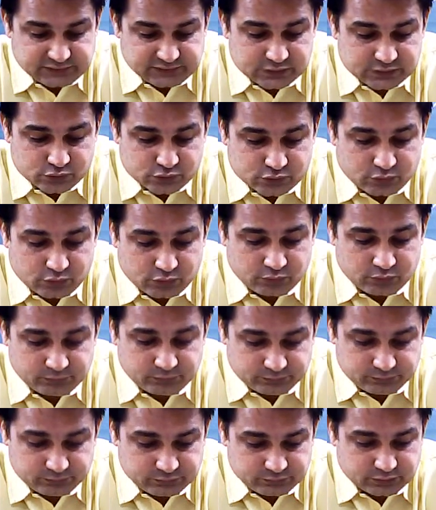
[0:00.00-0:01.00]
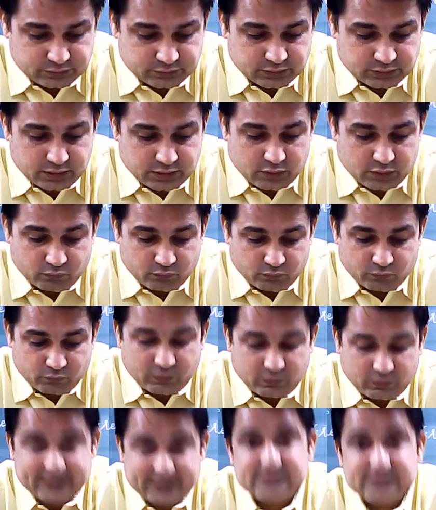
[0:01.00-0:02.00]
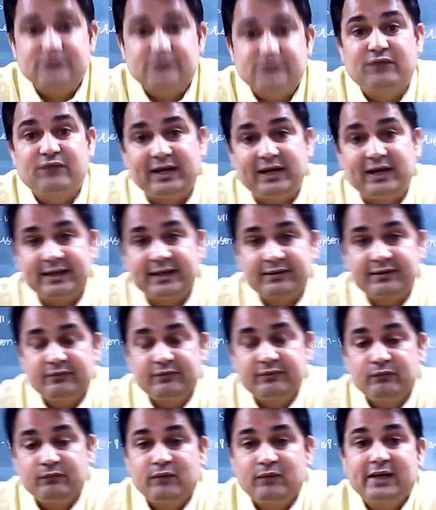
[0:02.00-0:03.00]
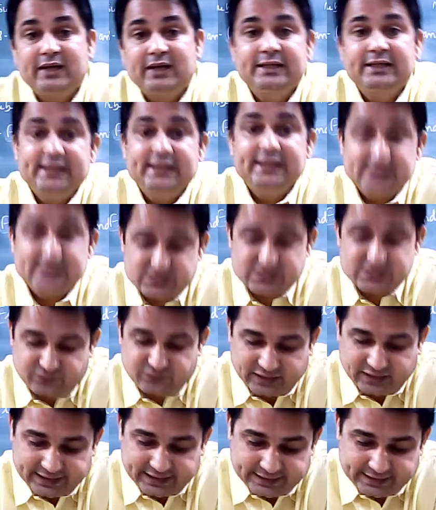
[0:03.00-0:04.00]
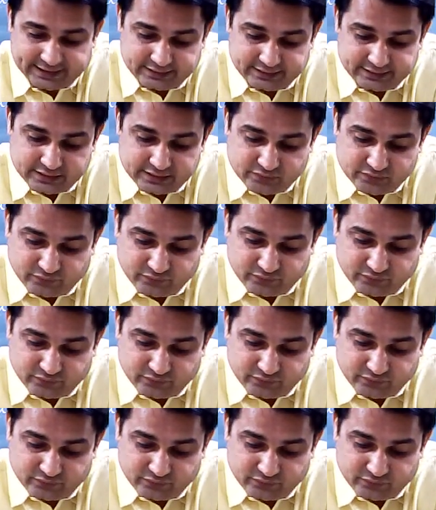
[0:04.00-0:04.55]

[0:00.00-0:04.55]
So what is fire? What is fire?